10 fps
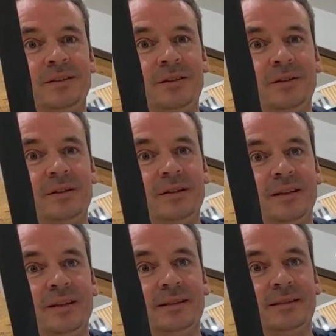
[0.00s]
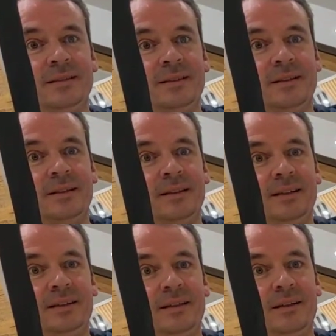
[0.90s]
doing this
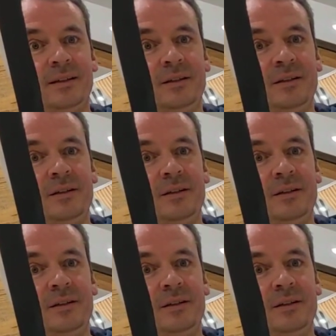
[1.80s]
is that